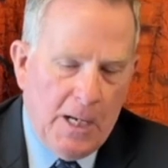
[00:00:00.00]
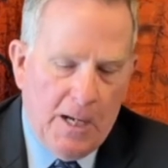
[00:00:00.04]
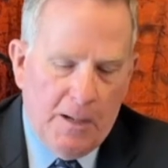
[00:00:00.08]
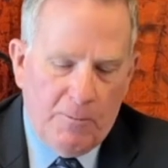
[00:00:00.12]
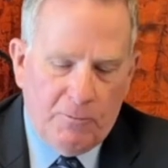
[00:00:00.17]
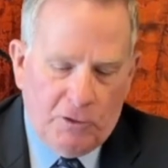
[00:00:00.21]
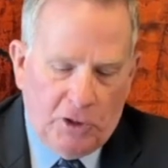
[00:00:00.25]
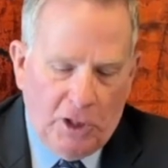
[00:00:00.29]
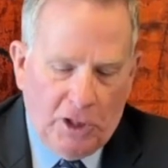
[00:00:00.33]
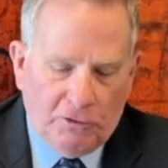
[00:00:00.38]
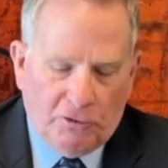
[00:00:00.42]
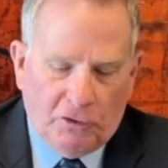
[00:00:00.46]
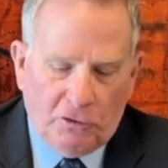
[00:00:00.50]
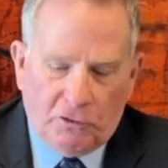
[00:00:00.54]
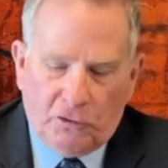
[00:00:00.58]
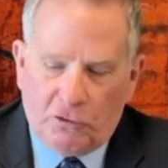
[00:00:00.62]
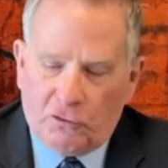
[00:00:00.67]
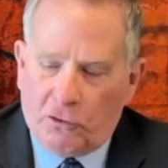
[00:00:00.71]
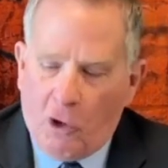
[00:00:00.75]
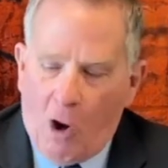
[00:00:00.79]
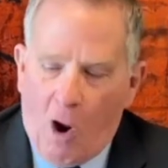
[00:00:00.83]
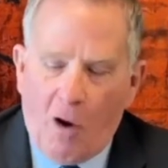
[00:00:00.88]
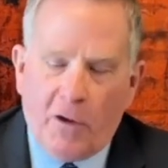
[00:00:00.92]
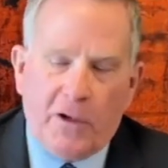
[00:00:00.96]
Jesus
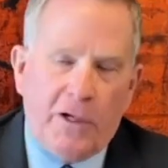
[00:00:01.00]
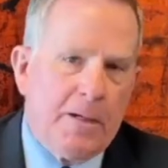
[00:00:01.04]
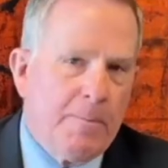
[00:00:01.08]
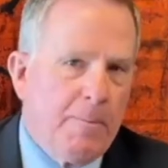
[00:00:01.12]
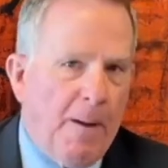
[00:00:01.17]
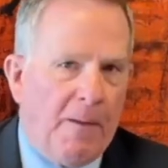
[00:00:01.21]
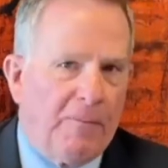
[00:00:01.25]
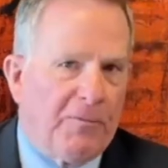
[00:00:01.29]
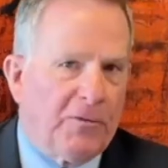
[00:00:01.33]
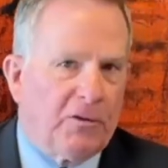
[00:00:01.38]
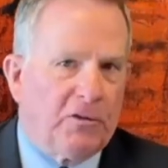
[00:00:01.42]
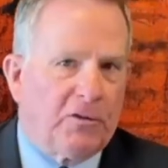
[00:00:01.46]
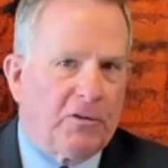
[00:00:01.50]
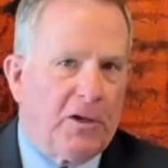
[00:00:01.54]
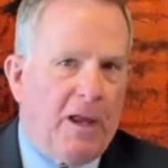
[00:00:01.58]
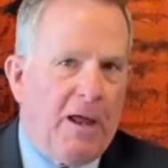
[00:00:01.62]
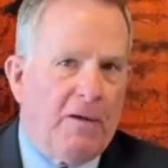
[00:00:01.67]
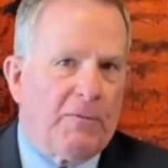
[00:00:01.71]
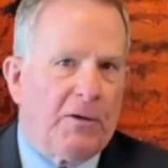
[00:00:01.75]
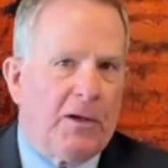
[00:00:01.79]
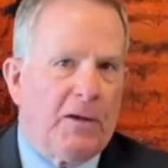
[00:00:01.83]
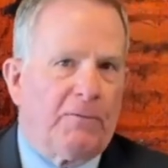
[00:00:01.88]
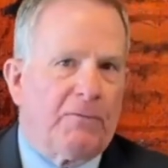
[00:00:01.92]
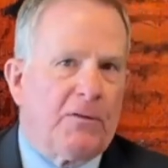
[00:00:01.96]
is talking about this
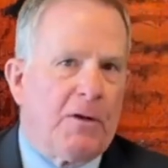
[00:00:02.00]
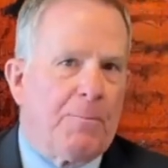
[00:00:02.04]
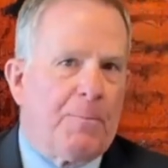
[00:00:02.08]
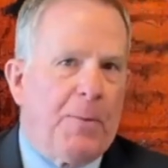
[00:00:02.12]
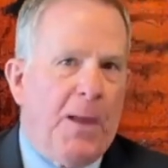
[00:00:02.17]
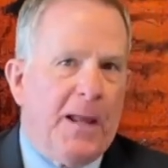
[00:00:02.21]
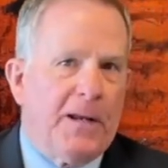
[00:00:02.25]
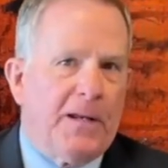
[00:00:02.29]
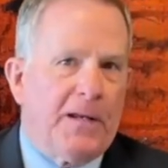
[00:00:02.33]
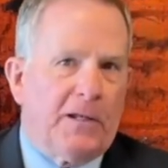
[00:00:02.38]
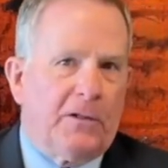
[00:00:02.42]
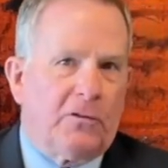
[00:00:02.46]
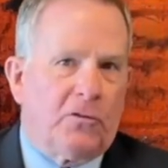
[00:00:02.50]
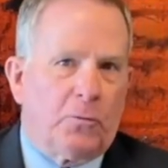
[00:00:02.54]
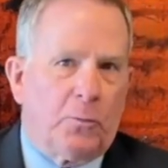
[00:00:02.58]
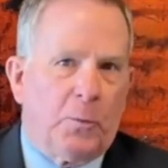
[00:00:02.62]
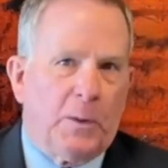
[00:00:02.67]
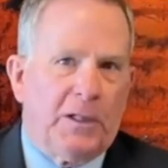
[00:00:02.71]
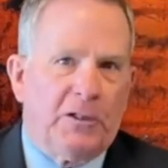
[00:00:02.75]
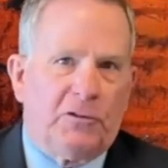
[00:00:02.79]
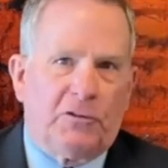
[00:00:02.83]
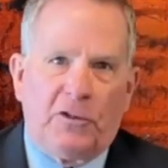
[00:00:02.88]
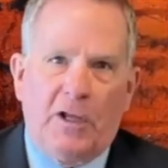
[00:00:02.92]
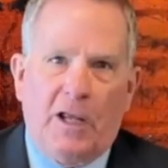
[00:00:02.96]
level of dependence
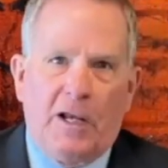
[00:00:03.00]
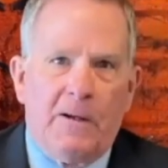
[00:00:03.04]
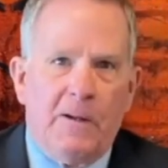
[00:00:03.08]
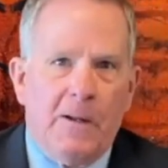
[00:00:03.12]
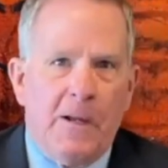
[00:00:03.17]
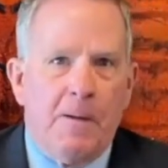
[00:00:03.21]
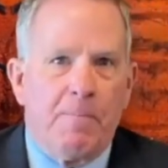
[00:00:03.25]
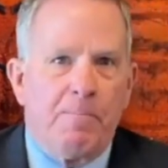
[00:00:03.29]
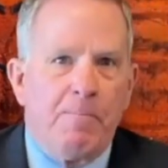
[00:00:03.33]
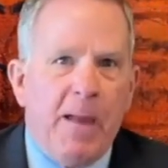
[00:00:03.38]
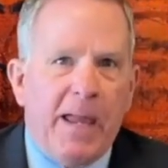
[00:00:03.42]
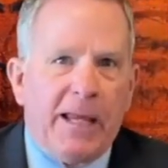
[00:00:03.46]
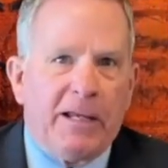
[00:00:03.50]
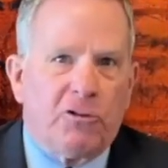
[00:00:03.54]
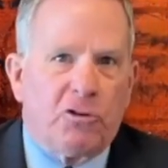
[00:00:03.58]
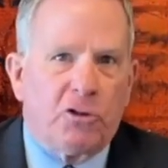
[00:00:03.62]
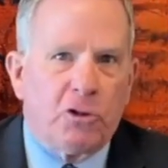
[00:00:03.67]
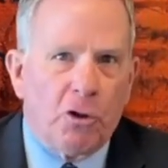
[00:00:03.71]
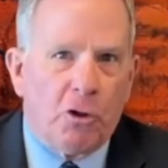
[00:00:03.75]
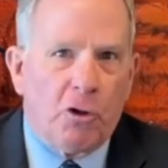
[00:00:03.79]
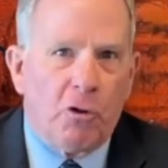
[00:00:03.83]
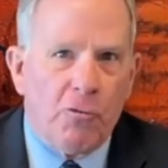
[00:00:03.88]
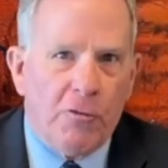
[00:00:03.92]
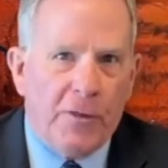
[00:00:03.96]
when he said, make
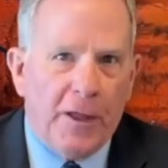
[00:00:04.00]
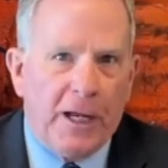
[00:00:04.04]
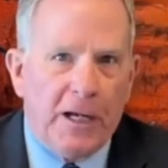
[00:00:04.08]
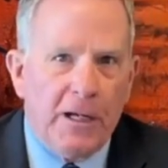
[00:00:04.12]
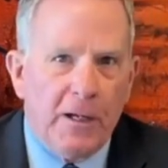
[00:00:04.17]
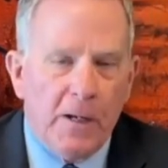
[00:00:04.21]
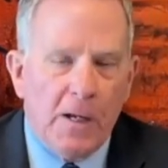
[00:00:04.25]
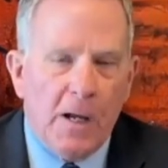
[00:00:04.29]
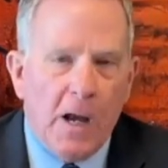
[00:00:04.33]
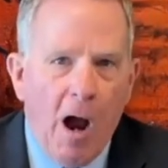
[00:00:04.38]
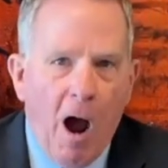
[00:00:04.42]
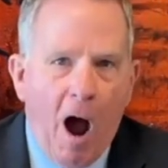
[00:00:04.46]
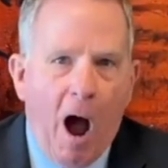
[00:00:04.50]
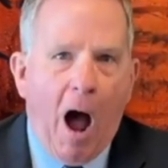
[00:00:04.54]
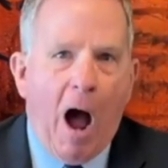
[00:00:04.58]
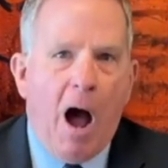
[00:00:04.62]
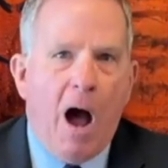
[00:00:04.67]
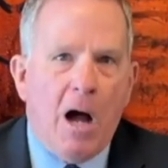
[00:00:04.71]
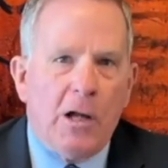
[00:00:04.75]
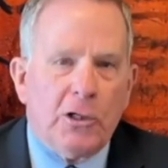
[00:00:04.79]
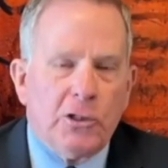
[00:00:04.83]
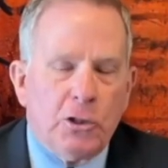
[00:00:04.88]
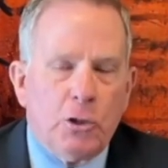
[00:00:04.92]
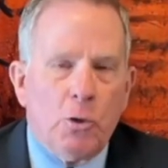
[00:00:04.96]
sure that
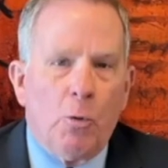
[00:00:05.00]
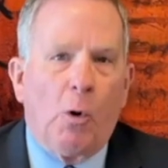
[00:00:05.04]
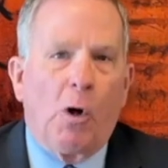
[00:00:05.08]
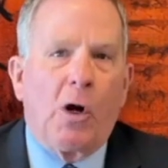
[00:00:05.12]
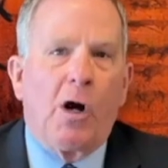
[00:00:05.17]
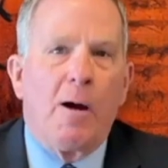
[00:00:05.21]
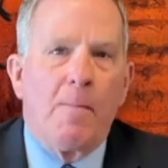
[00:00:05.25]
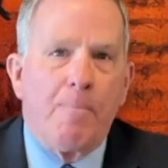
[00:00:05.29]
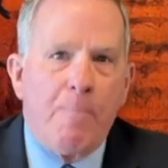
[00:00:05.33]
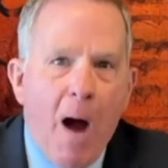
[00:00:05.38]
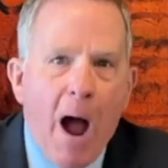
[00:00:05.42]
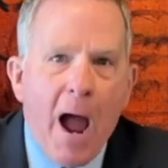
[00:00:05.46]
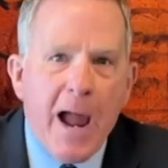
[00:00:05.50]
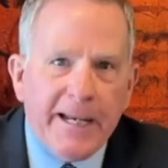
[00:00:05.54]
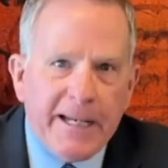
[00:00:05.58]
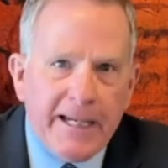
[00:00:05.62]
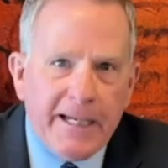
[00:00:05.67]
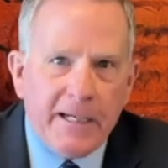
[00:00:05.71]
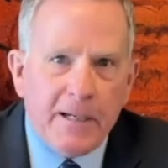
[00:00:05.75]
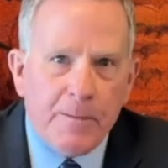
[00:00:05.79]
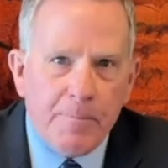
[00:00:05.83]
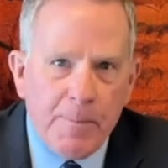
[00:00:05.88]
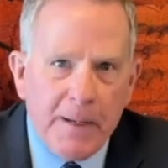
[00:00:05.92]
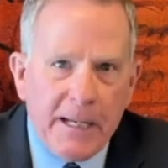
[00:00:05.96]
you are
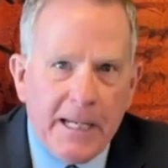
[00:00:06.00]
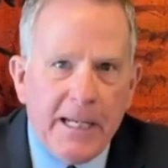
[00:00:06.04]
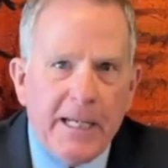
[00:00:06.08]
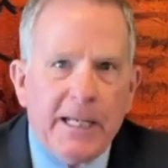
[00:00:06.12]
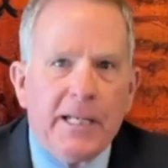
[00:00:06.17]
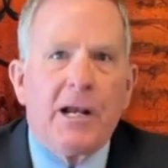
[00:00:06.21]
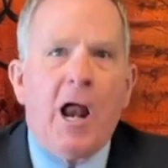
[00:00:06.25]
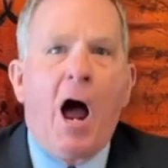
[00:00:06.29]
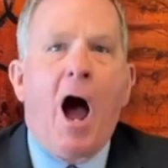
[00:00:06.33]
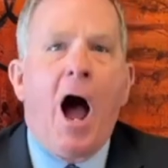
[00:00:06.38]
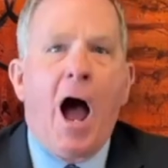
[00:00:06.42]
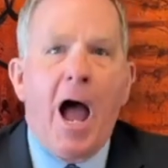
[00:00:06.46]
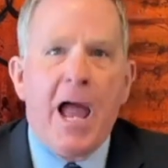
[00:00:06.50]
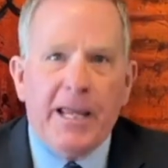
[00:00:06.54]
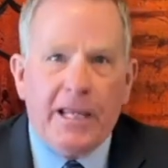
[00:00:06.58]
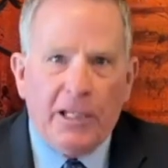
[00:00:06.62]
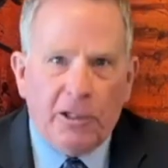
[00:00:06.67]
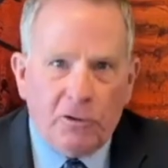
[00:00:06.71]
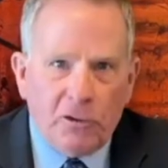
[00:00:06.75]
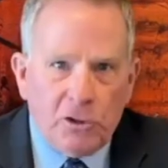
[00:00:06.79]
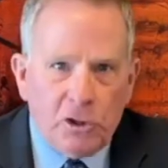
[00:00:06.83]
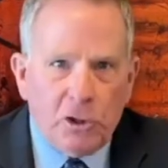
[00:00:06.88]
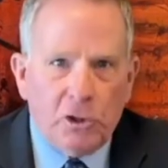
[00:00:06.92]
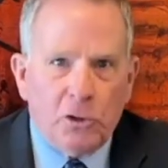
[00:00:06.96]
abiding in me and I
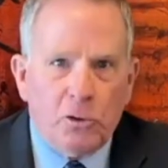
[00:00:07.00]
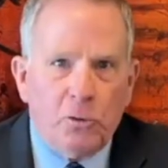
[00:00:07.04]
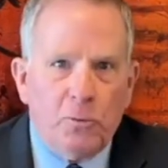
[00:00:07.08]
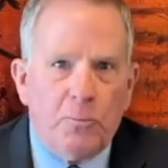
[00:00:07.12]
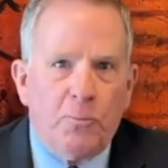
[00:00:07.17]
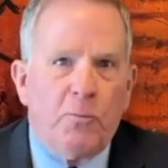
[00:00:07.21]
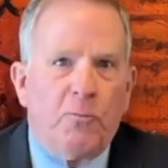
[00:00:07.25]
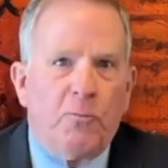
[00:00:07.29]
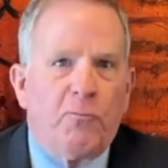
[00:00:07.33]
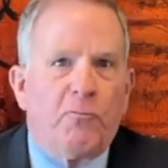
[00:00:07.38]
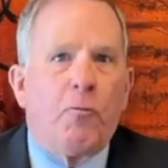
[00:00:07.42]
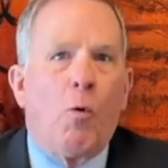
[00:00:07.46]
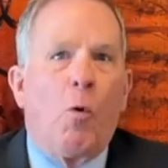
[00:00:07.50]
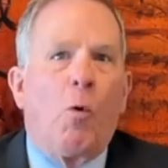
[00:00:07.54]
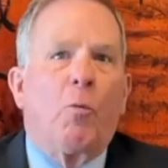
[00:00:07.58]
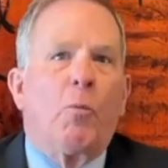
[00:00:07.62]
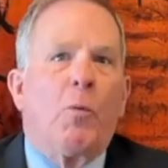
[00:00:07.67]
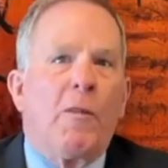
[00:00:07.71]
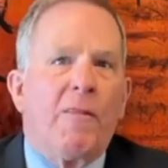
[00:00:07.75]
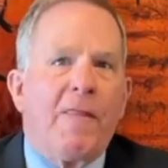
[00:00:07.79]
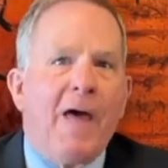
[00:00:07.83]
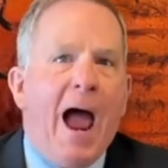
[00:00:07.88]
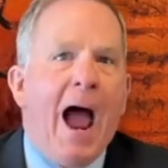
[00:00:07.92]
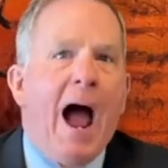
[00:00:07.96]
in you, for
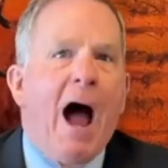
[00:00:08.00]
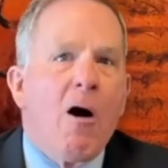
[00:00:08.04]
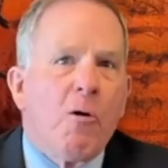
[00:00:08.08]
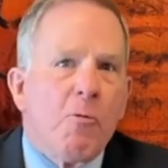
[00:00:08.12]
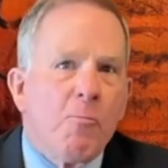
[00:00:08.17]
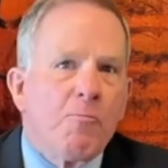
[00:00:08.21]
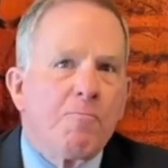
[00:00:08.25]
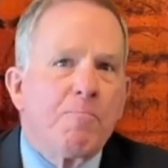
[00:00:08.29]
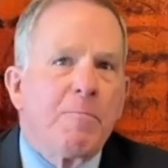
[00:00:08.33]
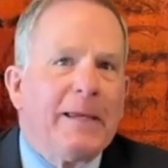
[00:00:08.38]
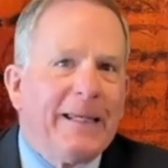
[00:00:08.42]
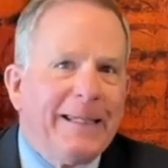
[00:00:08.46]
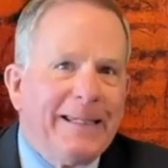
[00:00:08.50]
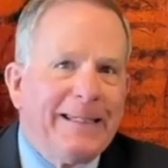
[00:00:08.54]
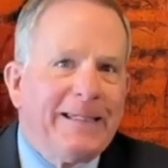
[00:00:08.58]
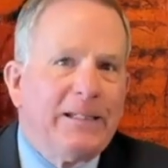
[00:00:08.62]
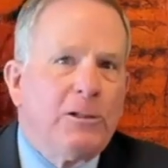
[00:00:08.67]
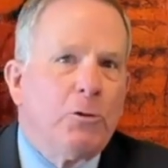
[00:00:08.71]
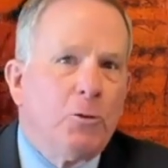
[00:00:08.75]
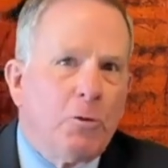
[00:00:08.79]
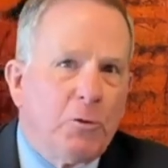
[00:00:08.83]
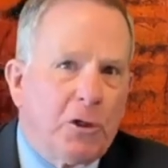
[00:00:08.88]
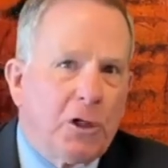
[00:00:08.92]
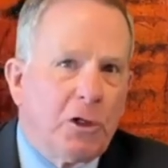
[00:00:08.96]
without me
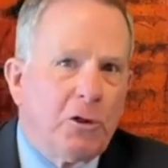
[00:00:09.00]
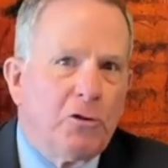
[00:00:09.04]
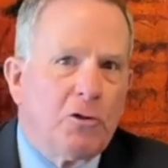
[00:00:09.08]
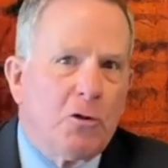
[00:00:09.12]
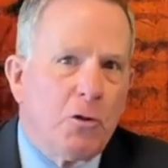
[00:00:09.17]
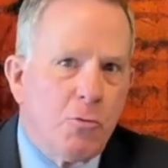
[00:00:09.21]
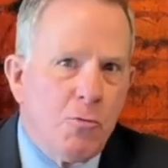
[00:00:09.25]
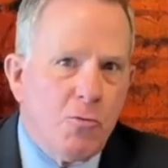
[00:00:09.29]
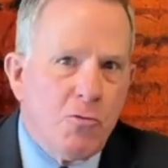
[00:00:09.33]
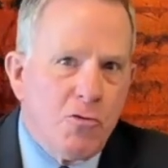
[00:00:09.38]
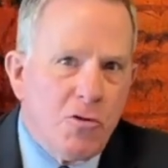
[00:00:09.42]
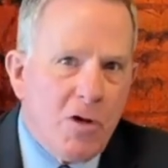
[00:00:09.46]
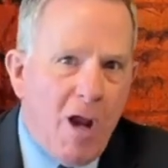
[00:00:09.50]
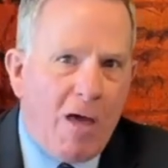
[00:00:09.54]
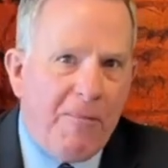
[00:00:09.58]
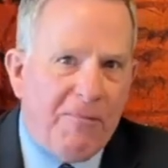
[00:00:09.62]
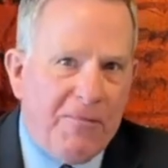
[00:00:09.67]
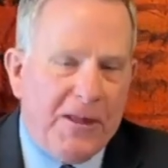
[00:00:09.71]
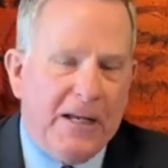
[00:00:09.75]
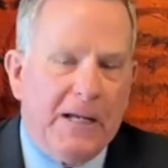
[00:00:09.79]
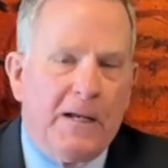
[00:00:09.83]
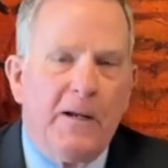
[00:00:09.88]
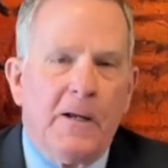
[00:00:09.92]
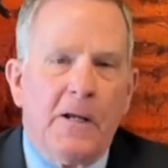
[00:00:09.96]
you can do
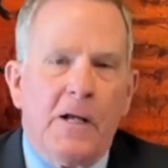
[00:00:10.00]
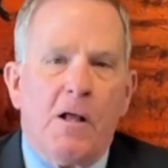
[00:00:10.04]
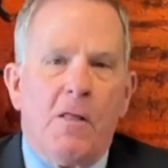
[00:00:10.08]
nothing.